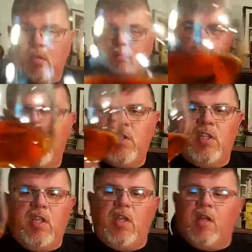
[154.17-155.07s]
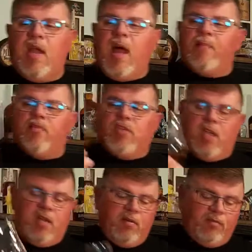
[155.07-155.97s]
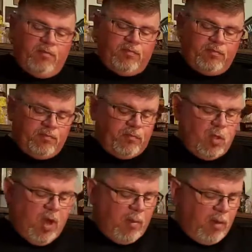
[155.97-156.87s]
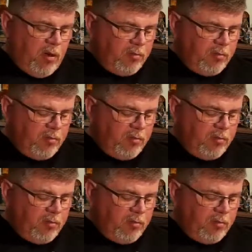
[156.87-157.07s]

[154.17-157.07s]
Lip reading: Push in the copper side, or amber.